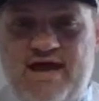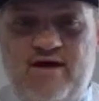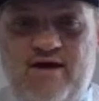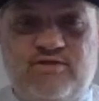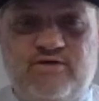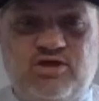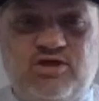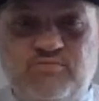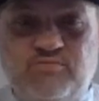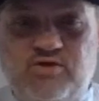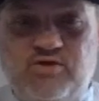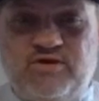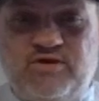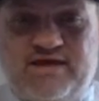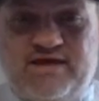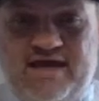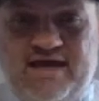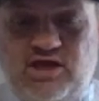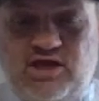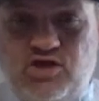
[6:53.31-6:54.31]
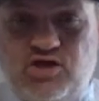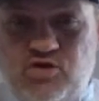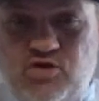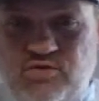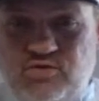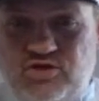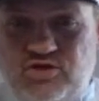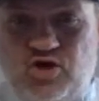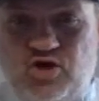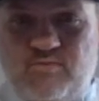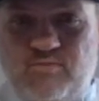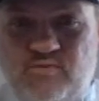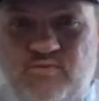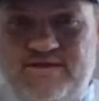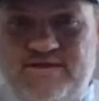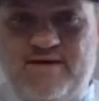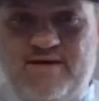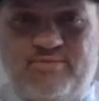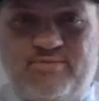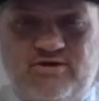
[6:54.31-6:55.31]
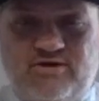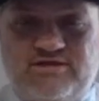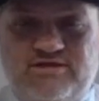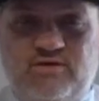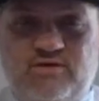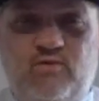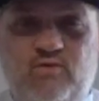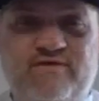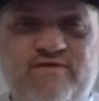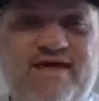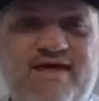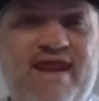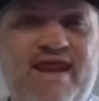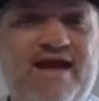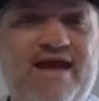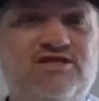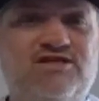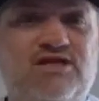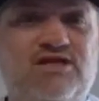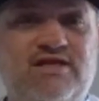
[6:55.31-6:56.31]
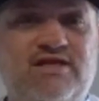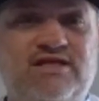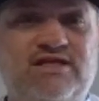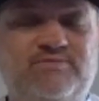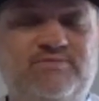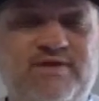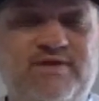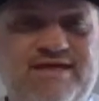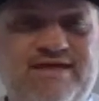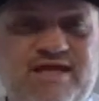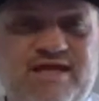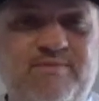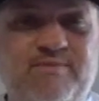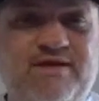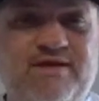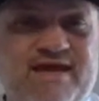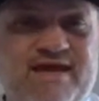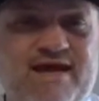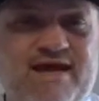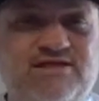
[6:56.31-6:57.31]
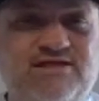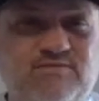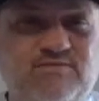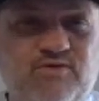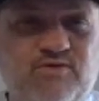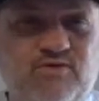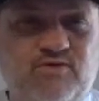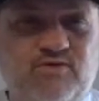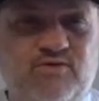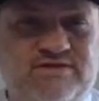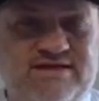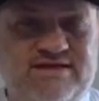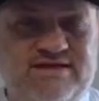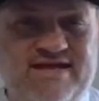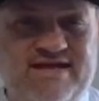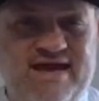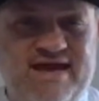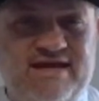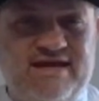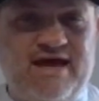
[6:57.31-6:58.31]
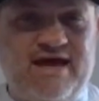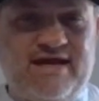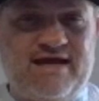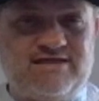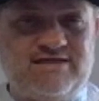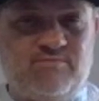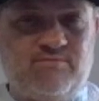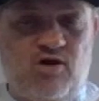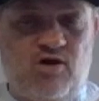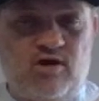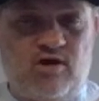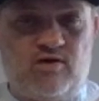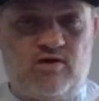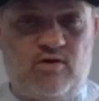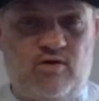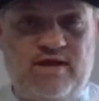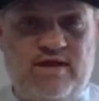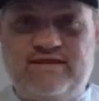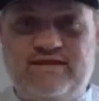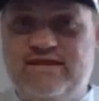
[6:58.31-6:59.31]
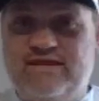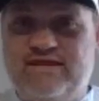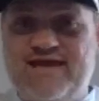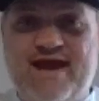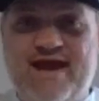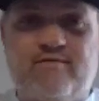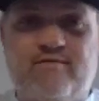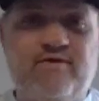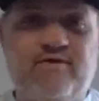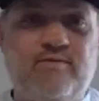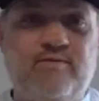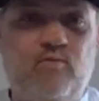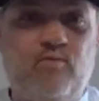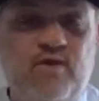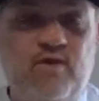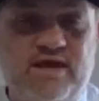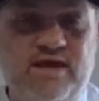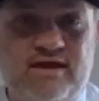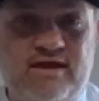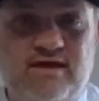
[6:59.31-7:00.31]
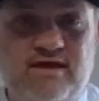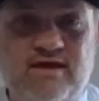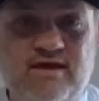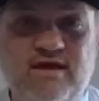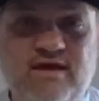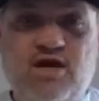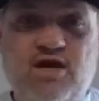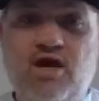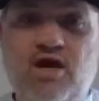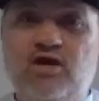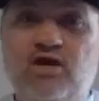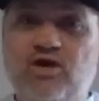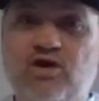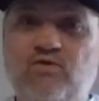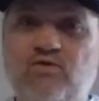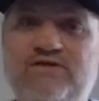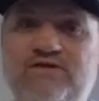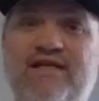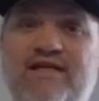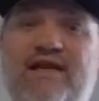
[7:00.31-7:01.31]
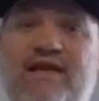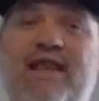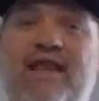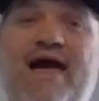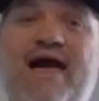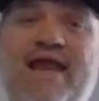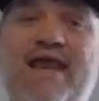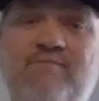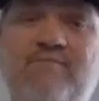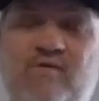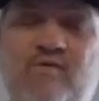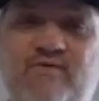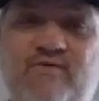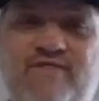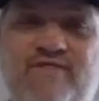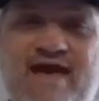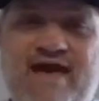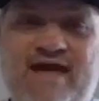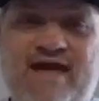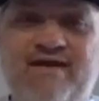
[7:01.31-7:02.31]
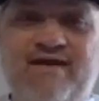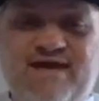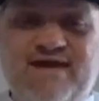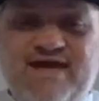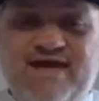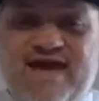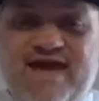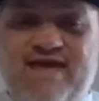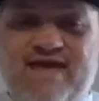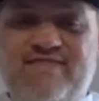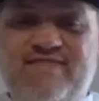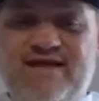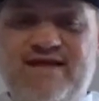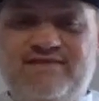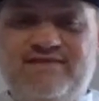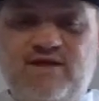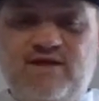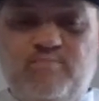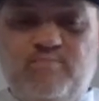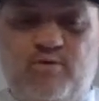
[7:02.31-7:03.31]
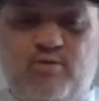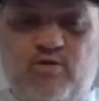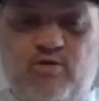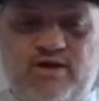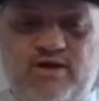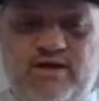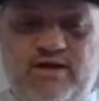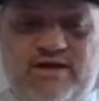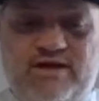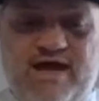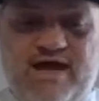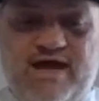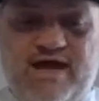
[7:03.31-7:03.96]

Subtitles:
to communicate. You determine with that person what that action is, but get them into action mode today, not tomorrow. And then the acronym WIN goes in alignment with that. And that's an important kind of